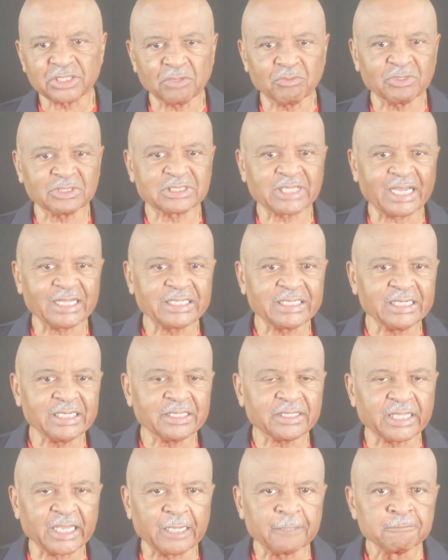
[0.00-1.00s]
It was I
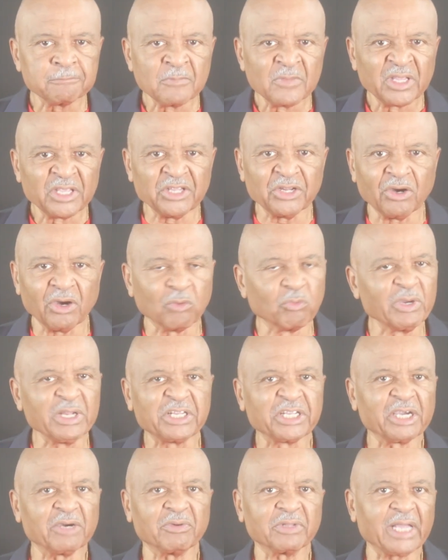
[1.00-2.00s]
did that. You know, we
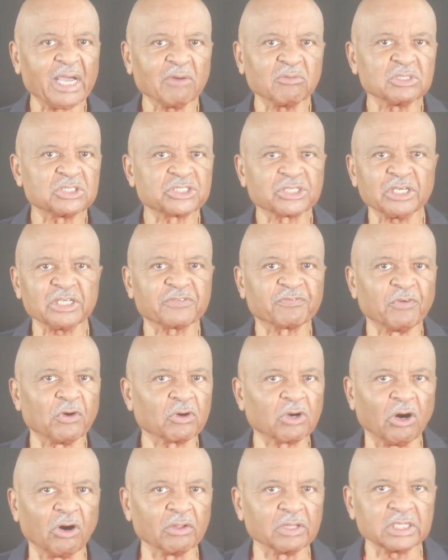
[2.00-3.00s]
deal with that with church
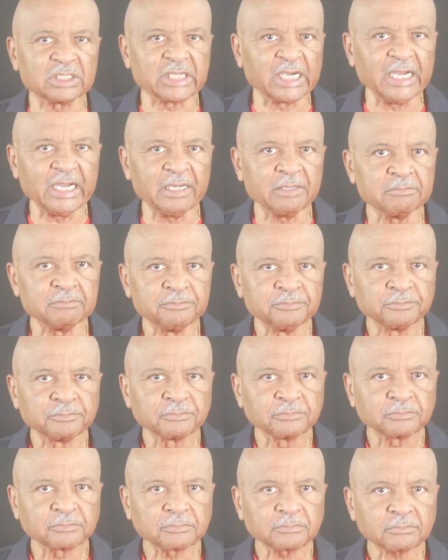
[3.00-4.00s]
folk all the time.
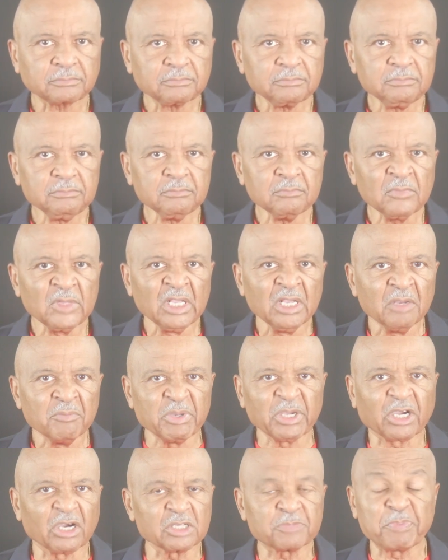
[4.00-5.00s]

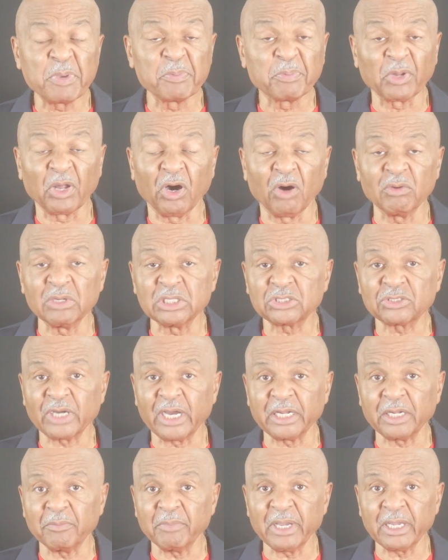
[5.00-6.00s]
Because people are always
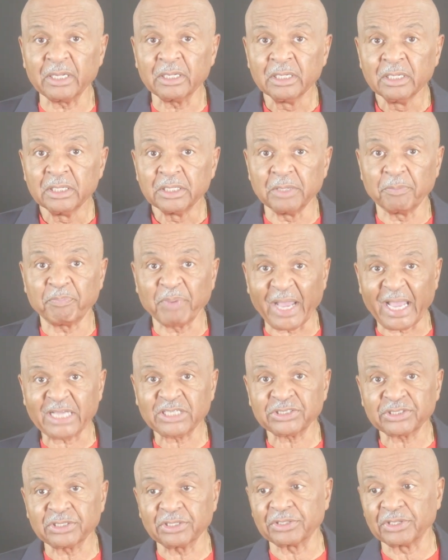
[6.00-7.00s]
trying to make the
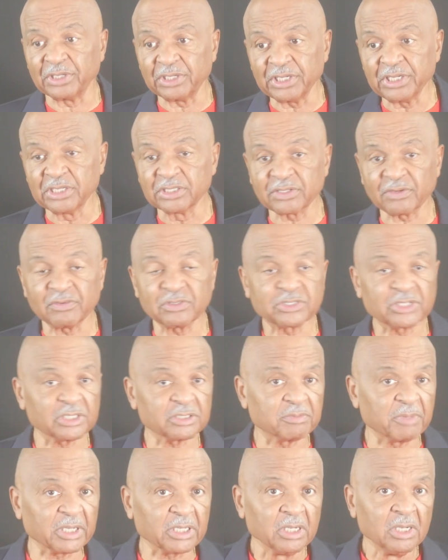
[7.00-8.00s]
pastor, the leaders of the
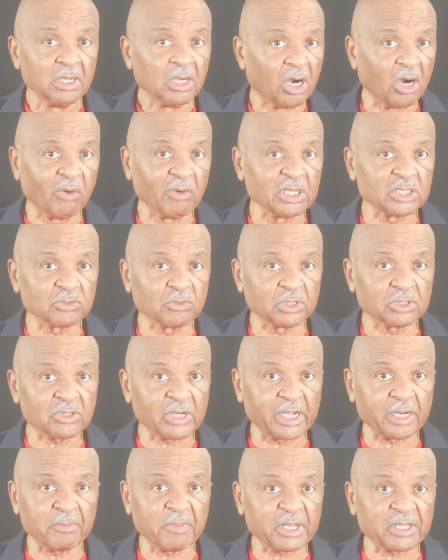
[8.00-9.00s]
church, always want to
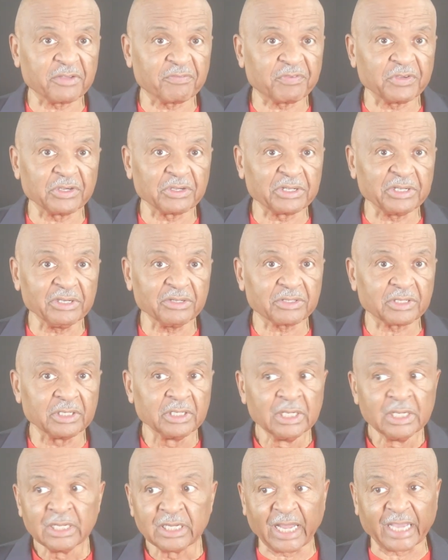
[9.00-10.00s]
try to make you feel
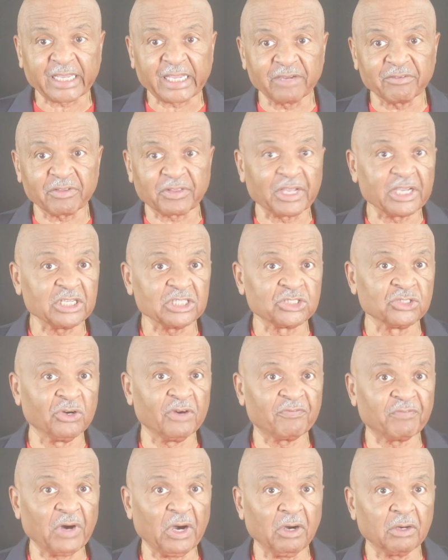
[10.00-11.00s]
guilty. Like everything is your
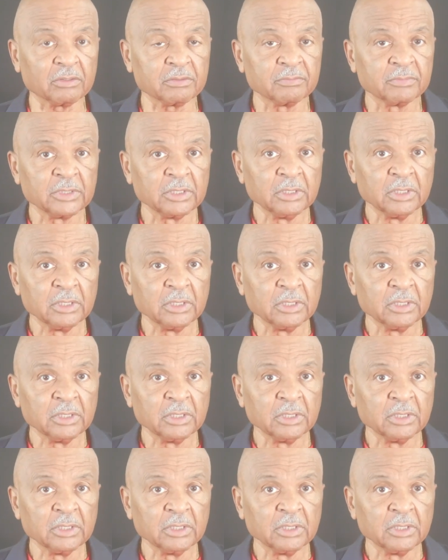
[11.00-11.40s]
fault.